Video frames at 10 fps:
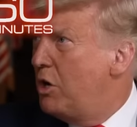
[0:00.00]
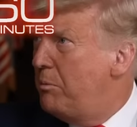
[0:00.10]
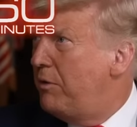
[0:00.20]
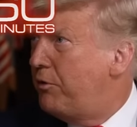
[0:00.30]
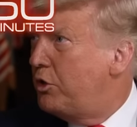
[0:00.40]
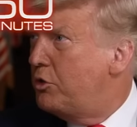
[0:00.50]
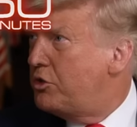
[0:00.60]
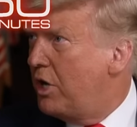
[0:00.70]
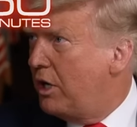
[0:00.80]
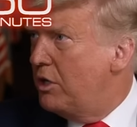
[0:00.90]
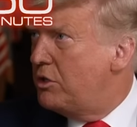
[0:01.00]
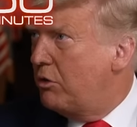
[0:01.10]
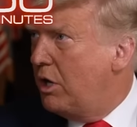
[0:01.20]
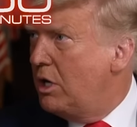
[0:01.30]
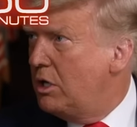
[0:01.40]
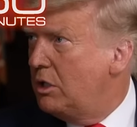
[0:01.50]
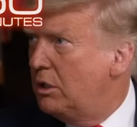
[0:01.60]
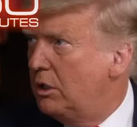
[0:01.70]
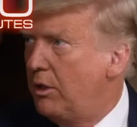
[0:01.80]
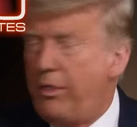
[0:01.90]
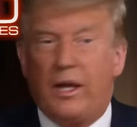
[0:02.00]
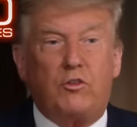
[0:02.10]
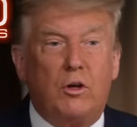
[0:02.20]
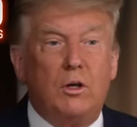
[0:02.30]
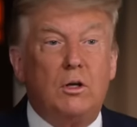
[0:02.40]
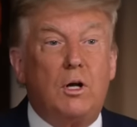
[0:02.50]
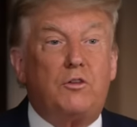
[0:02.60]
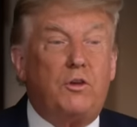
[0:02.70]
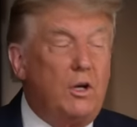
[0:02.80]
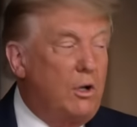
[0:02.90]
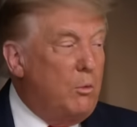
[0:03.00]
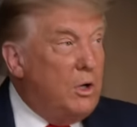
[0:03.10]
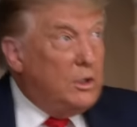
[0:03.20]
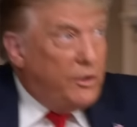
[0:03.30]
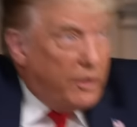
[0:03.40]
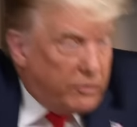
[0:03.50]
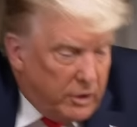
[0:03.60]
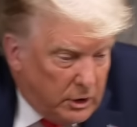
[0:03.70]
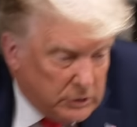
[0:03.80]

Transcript: go meet for two seconds, okay? Thanks. I'll see you in a little while. Thanks.